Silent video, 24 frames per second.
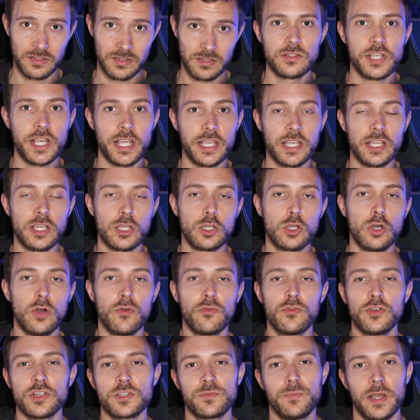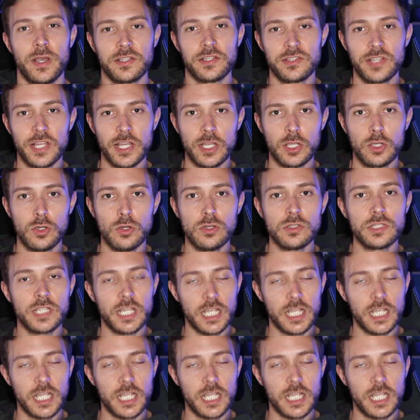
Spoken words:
Taking cover as best they could,